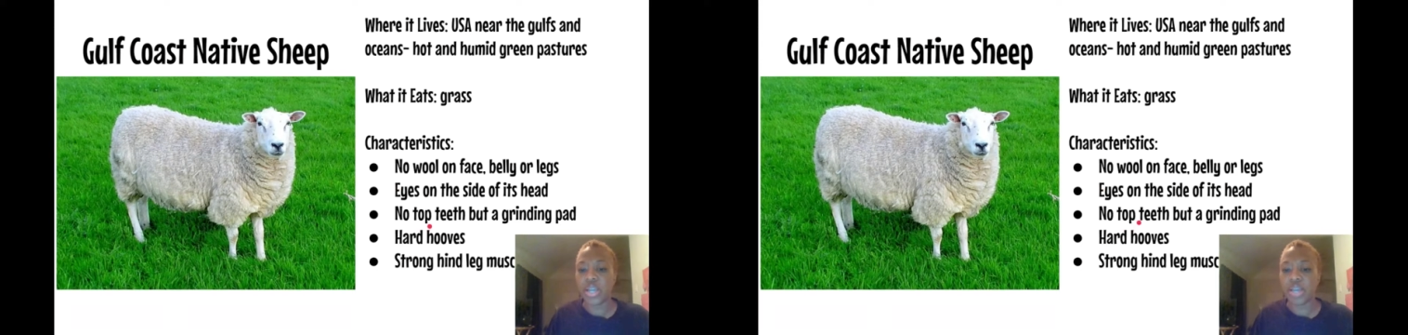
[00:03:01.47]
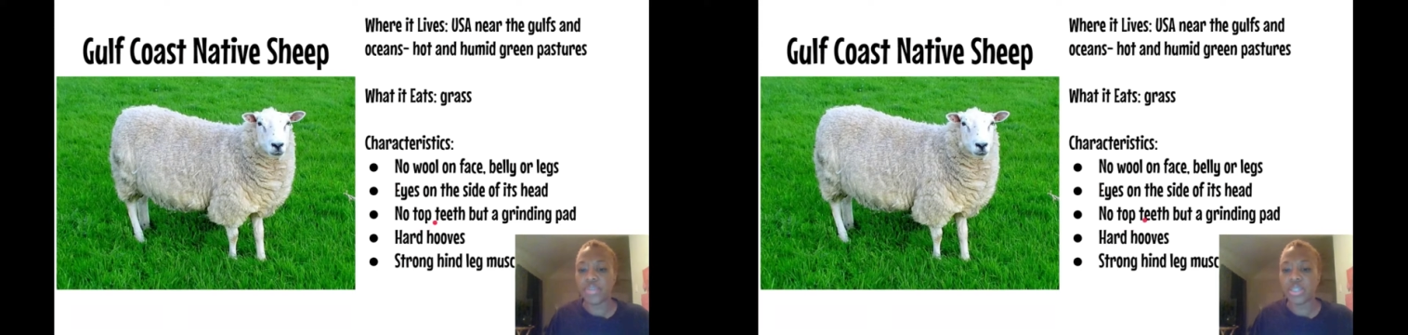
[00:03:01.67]

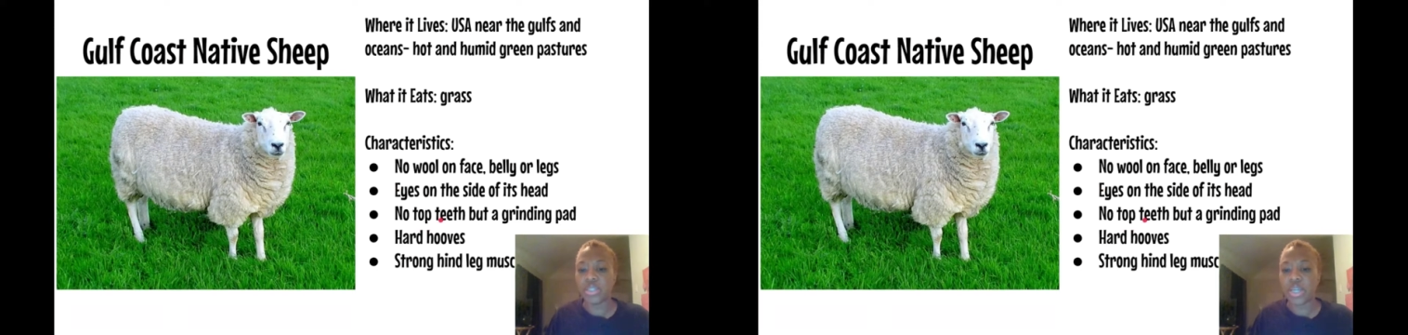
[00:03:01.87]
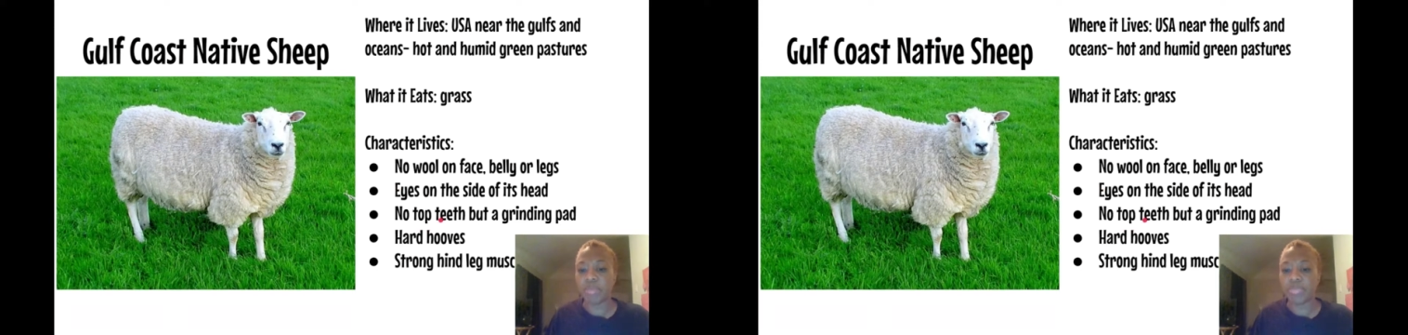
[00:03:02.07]
have any
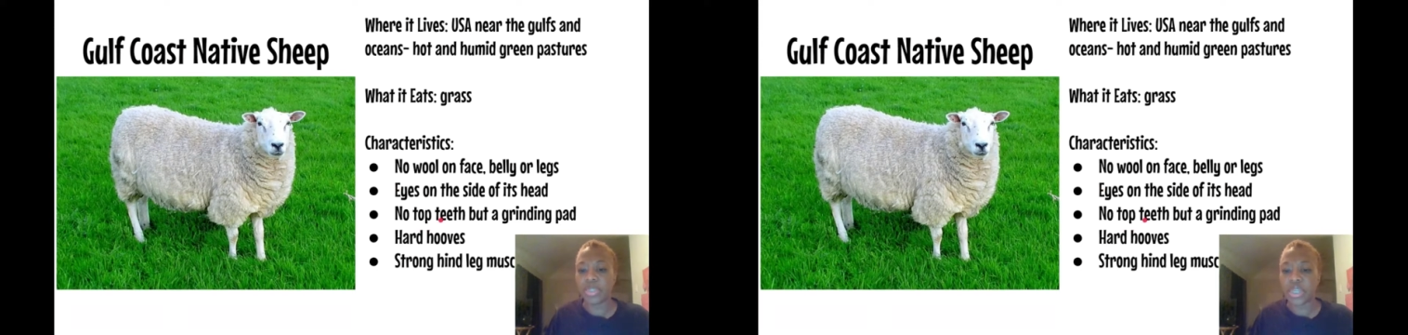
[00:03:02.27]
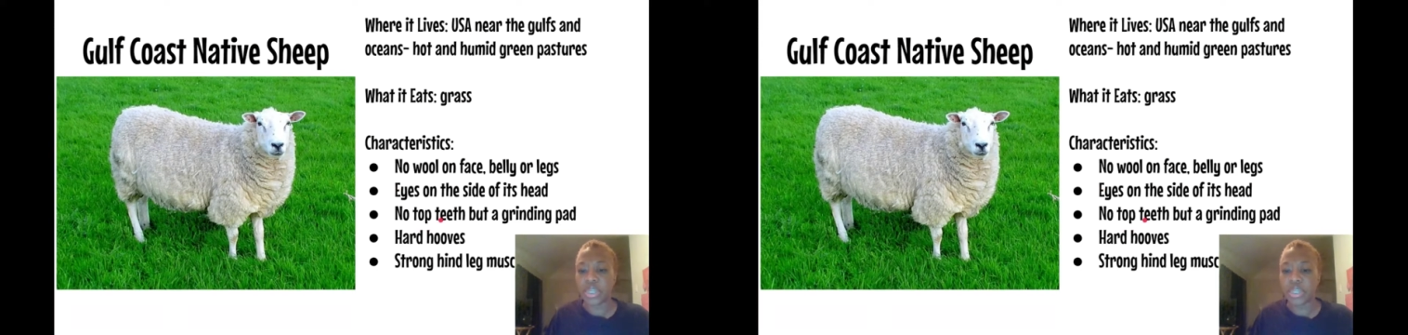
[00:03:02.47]
top
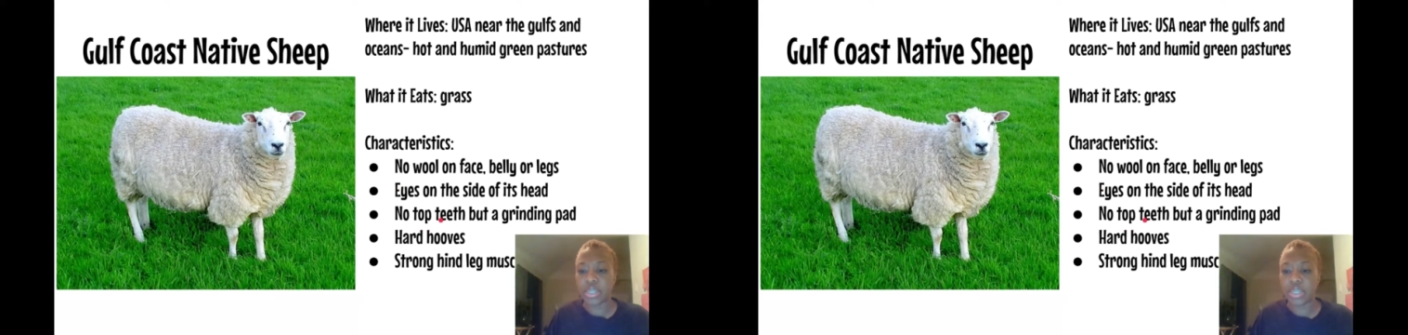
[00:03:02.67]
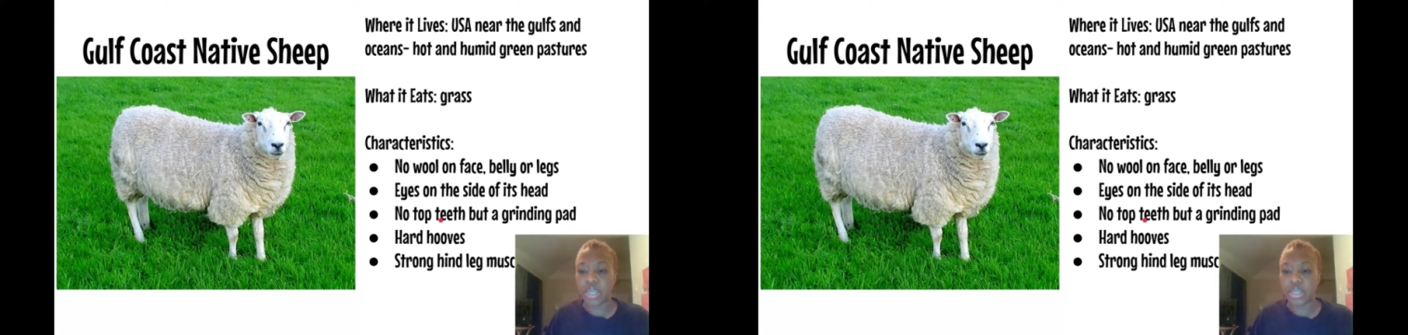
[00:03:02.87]
teeth.
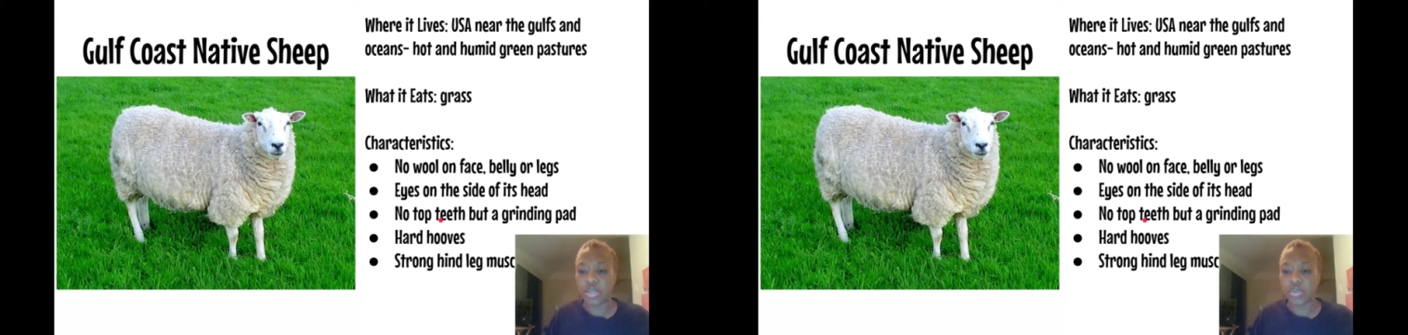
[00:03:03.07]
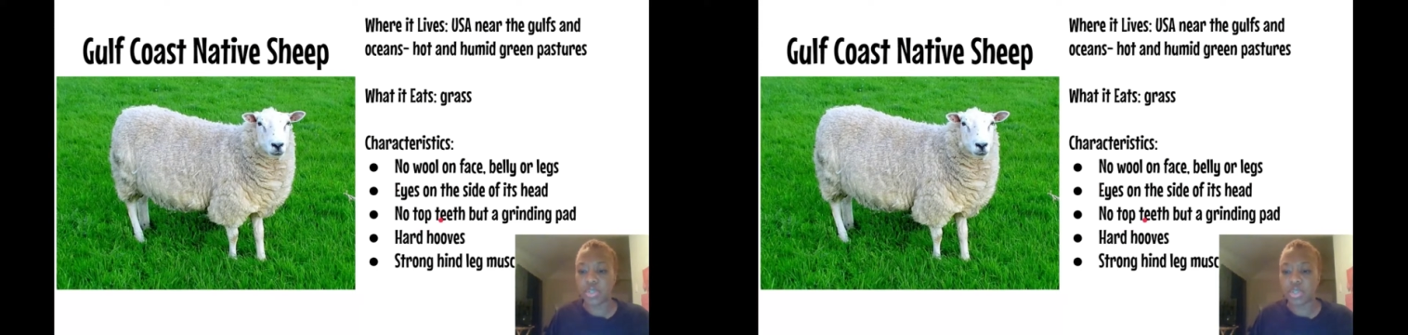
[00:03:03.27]
They
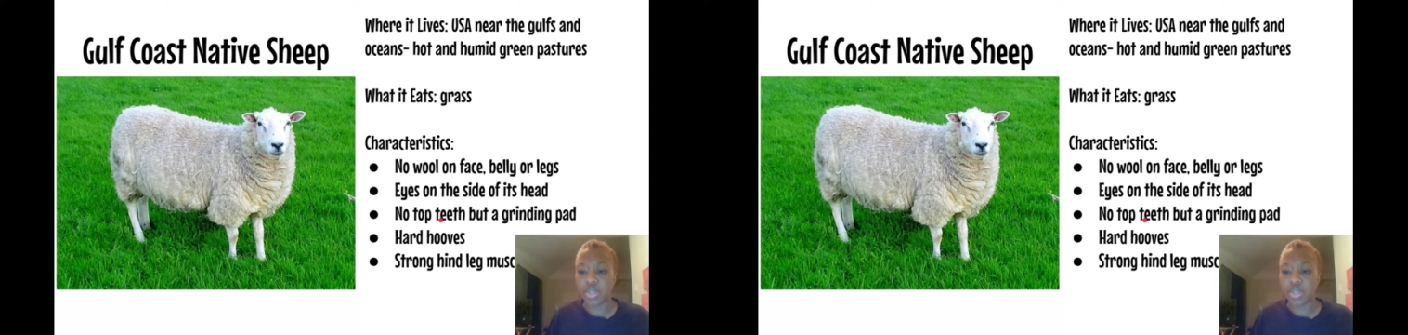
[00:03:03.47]
use